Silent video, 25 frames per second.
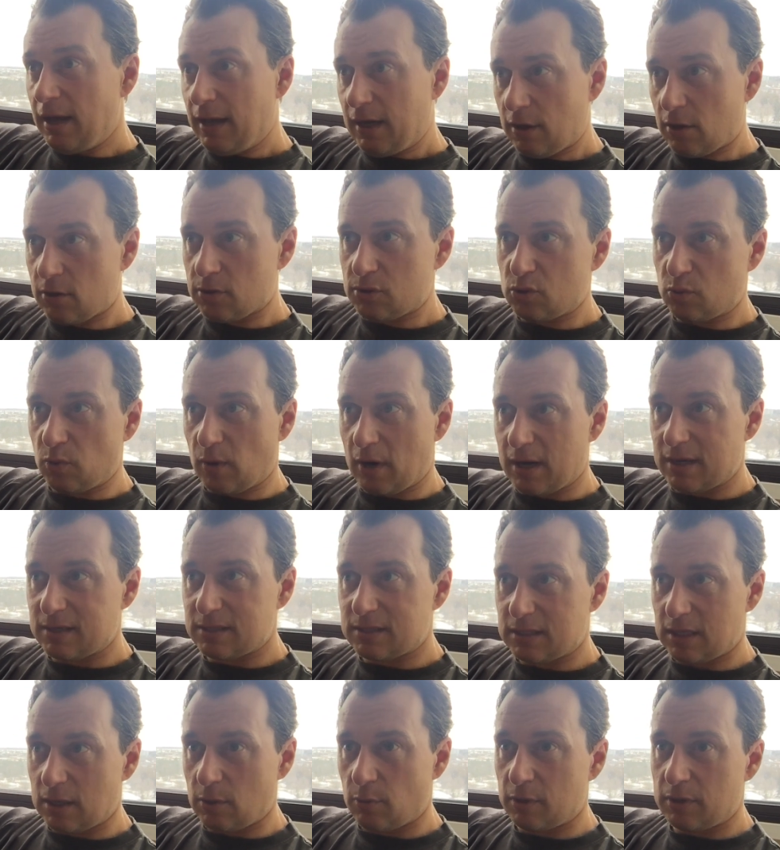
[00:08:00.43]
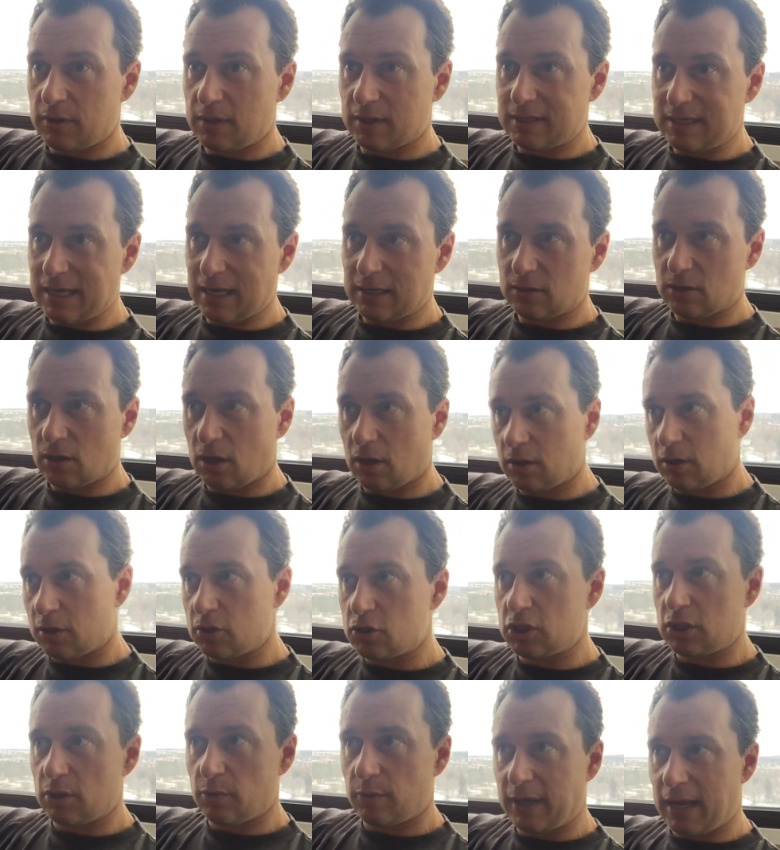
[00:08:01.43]
Here's where I say, with the
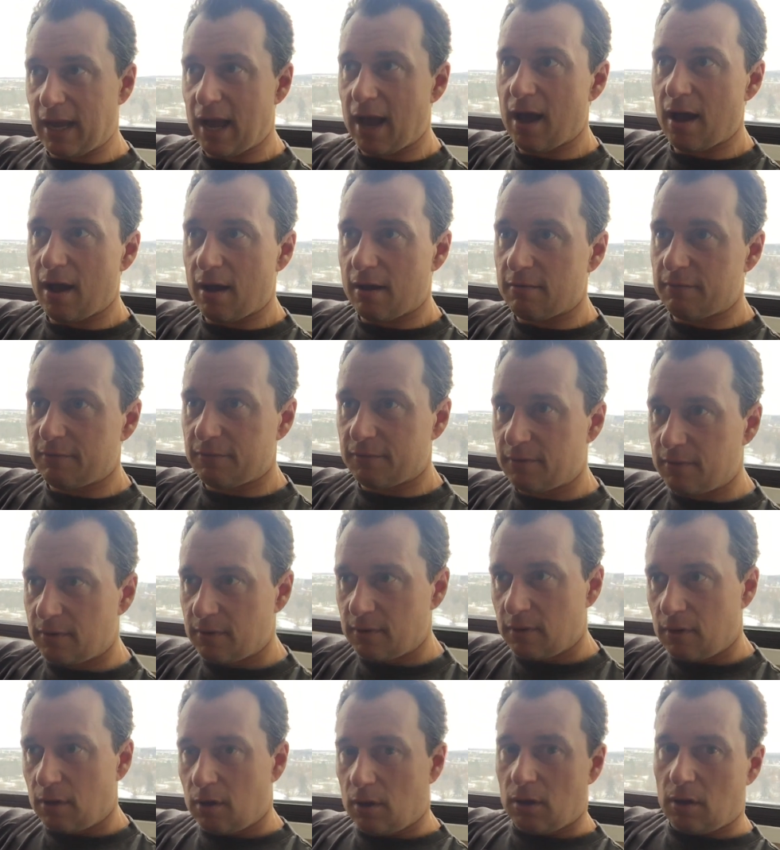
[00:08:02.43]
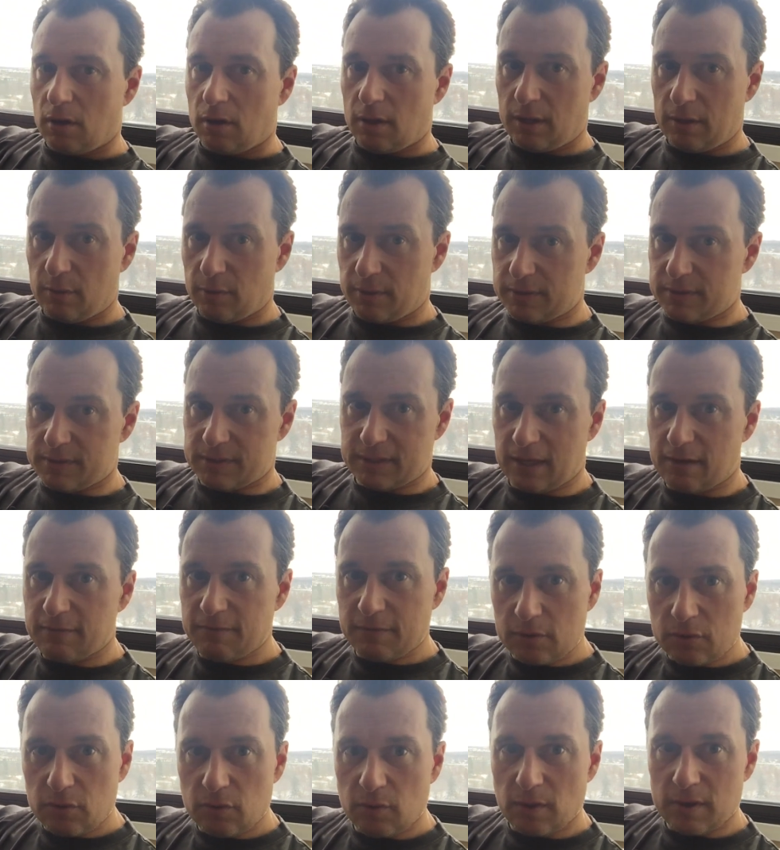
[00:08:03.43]
technology we have, it's
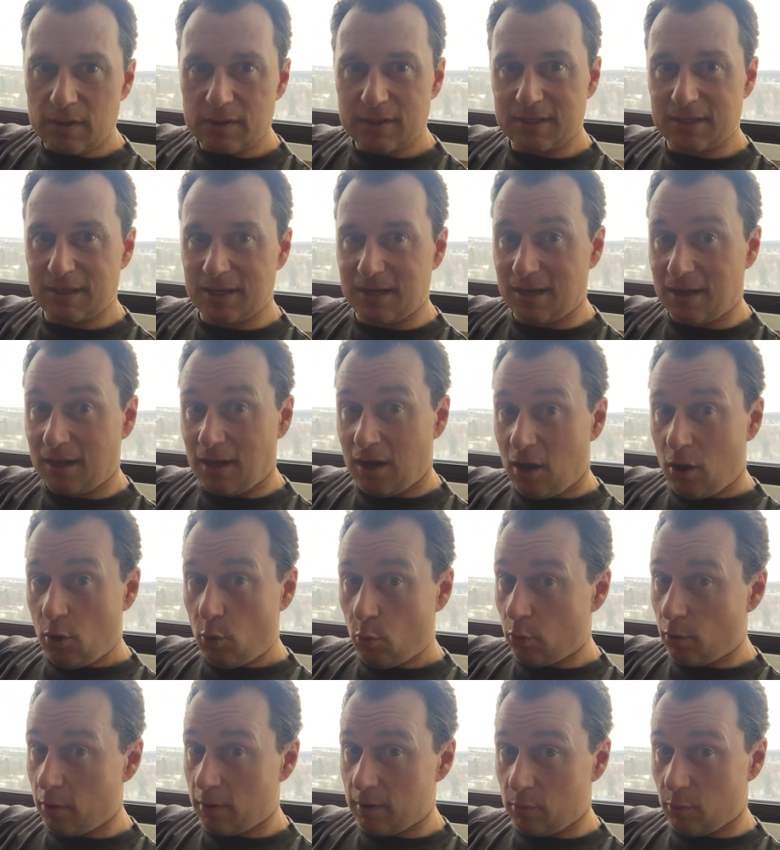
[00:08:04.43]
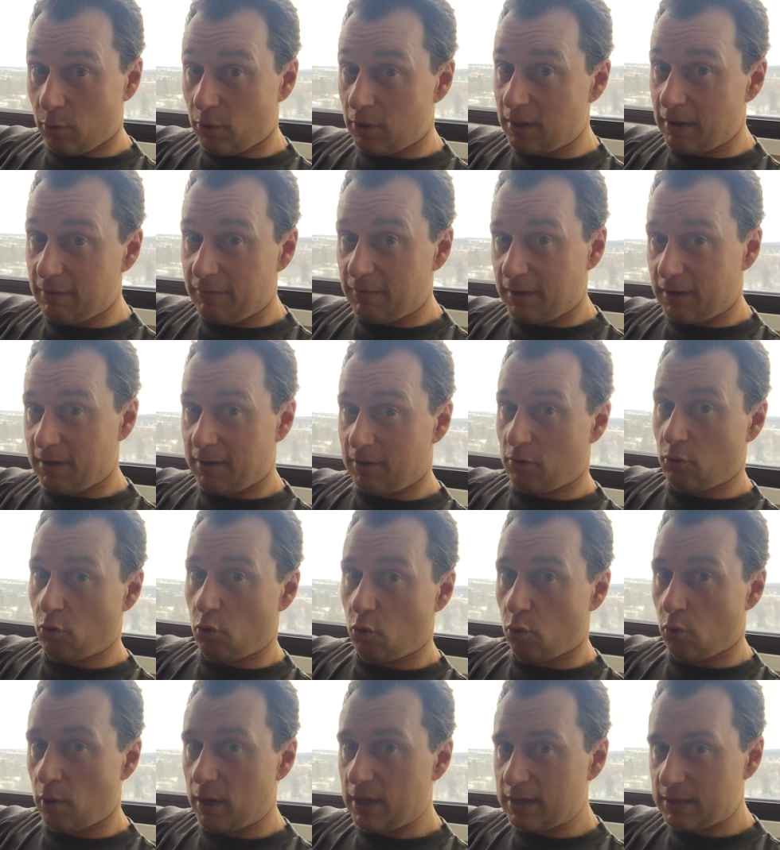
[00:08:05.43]
given to us. We're living in a
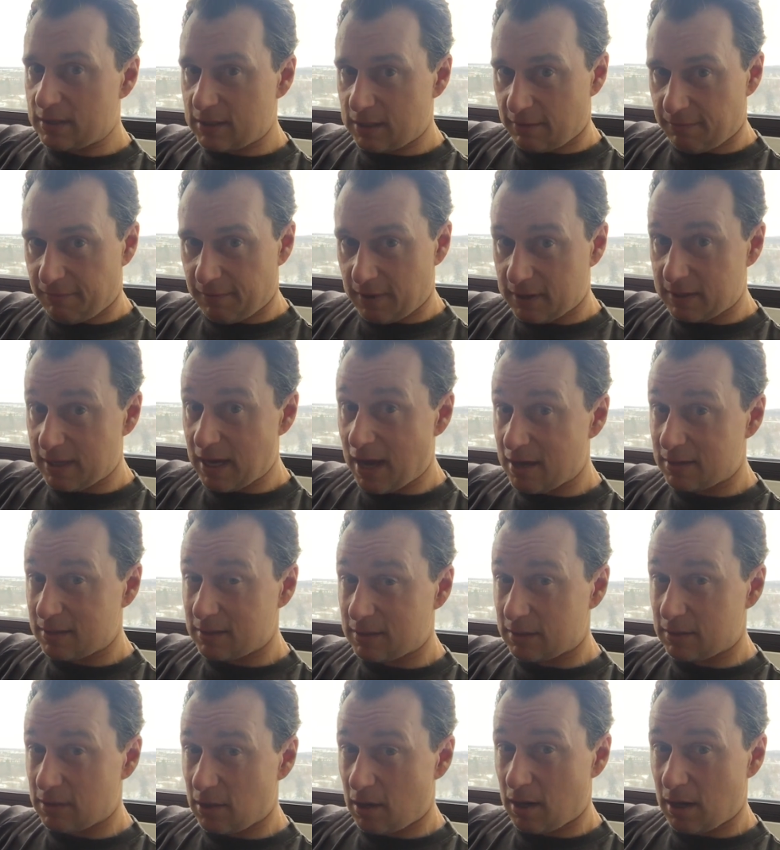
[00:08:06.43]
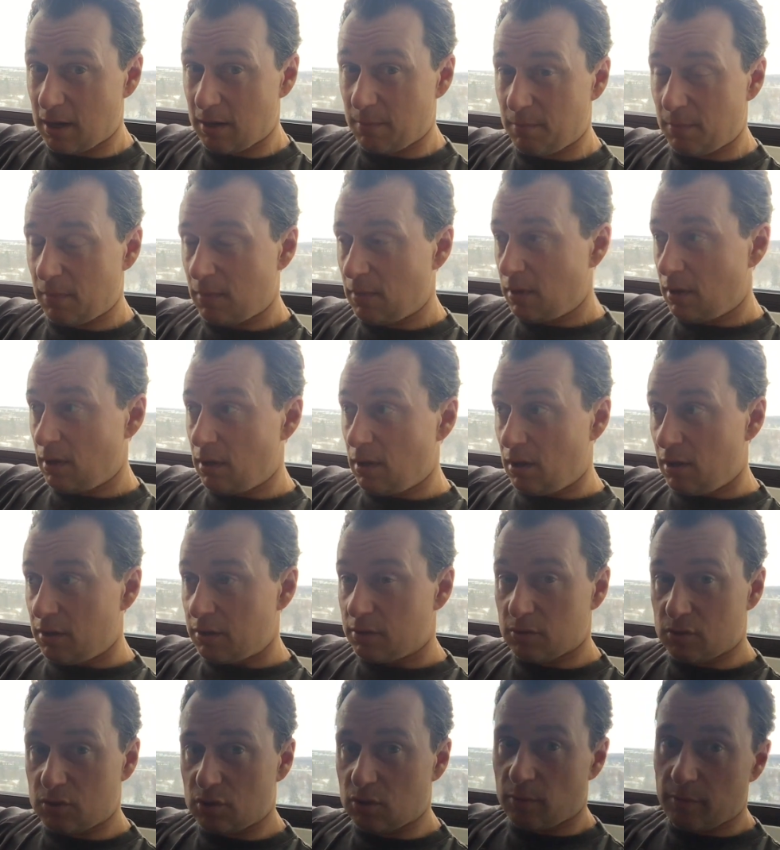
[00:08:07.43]
crazy, fantastic time.
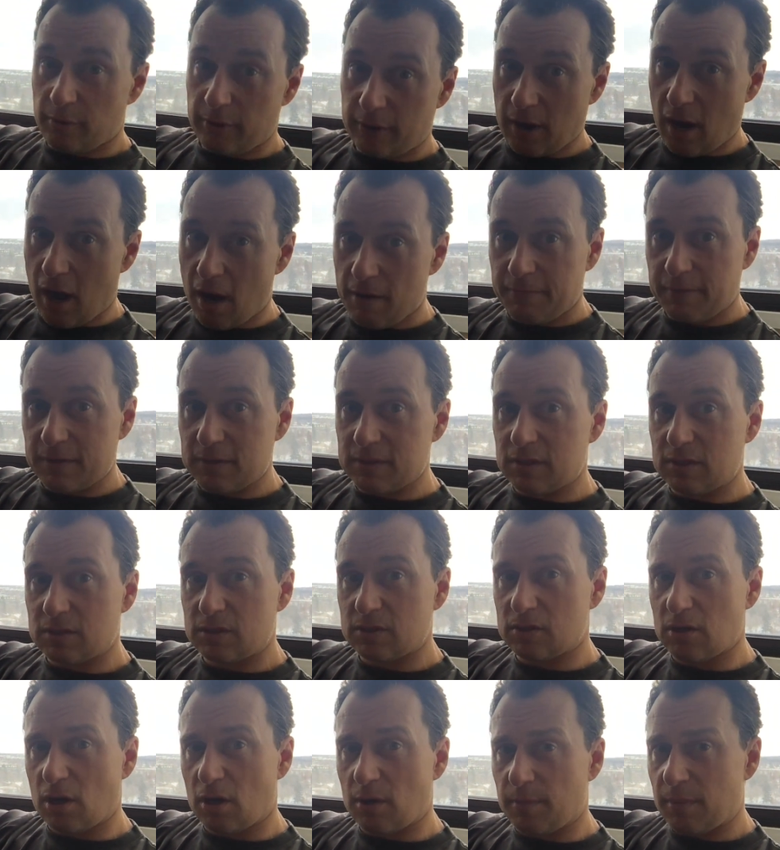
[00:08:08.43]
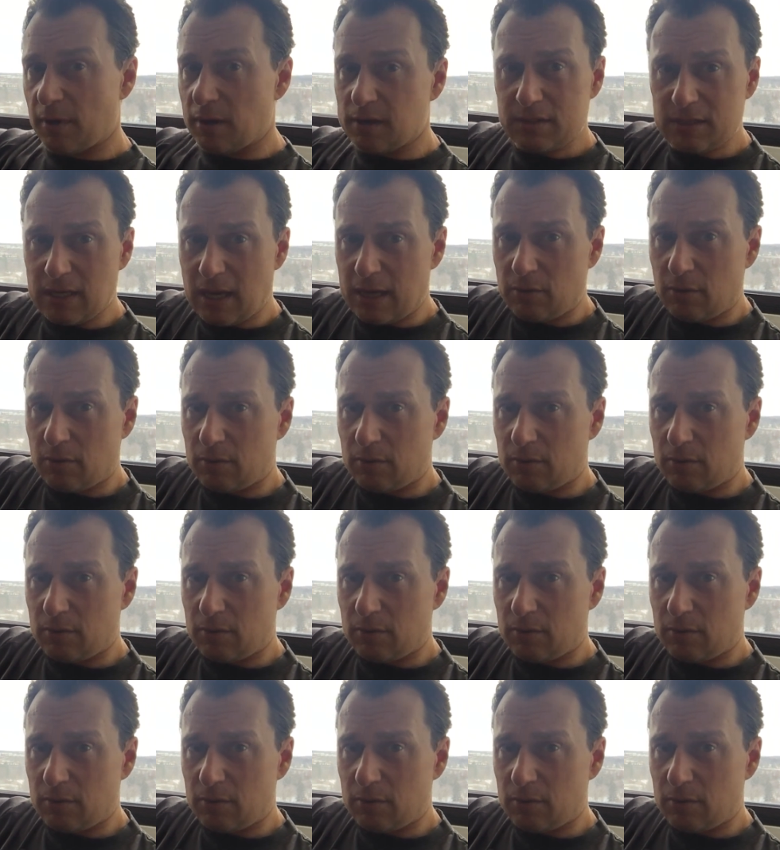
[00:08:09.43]
There's no more coffees at Starbucks.